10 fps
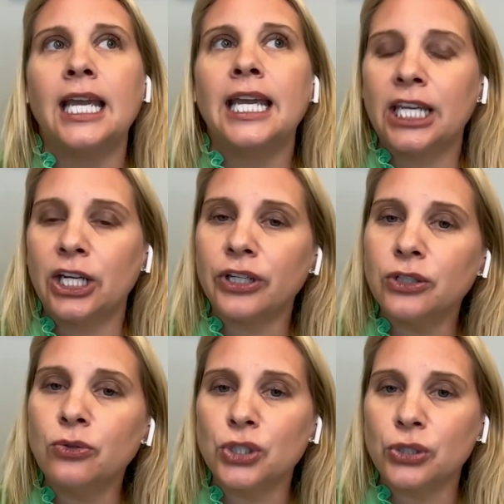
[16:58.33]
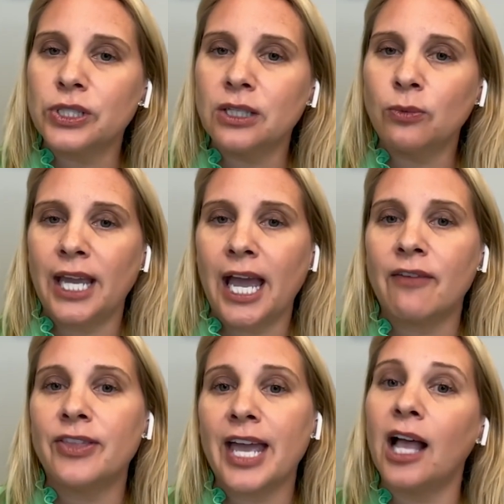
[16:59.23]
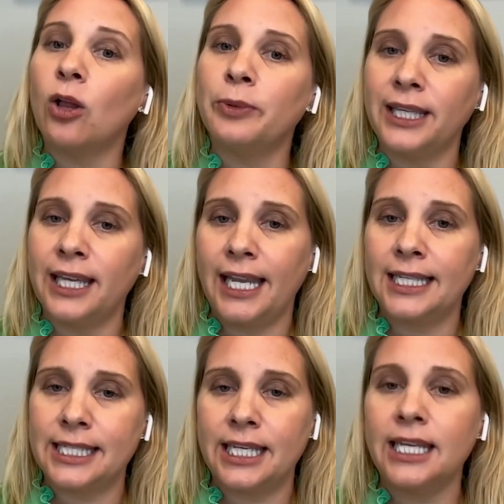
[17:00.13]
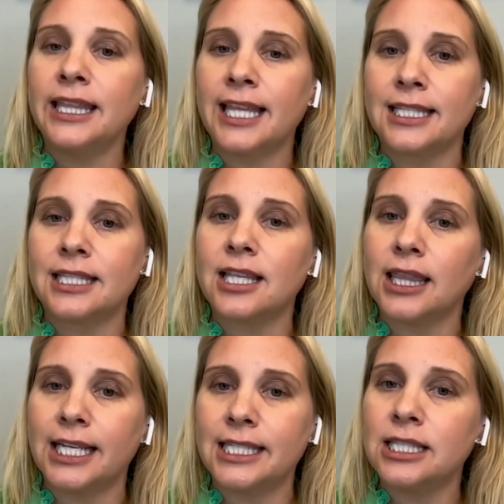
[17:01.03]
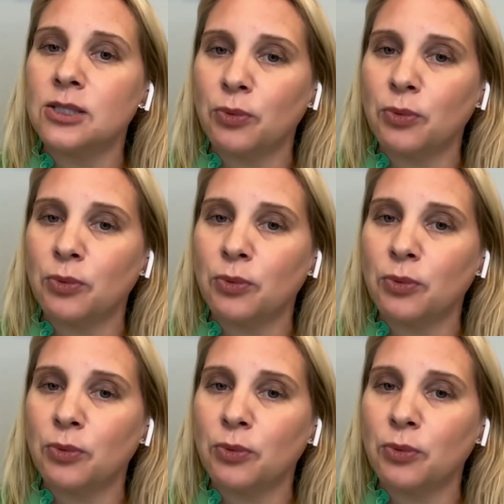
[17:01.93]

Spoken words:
Here in New Jersey, we have the LPAT, that's the Licensed